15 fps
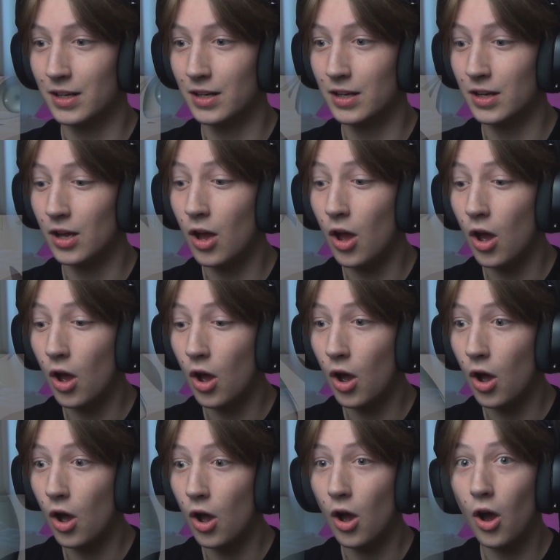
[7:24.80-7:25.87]

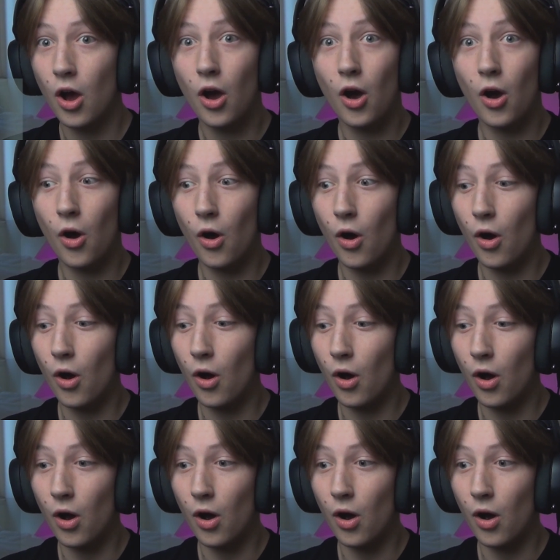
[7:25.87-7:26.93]

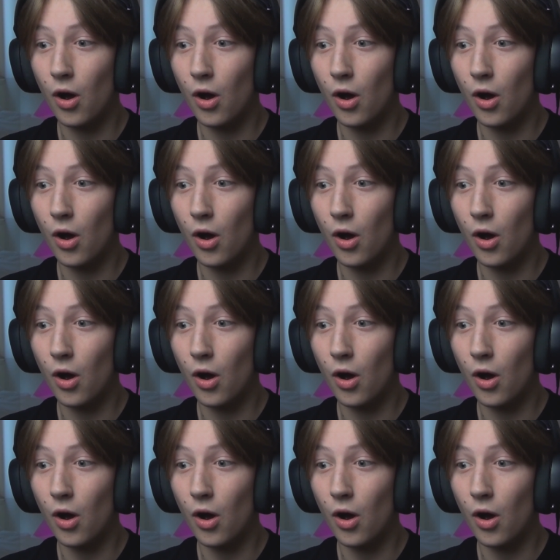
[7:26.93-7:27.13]
(silence)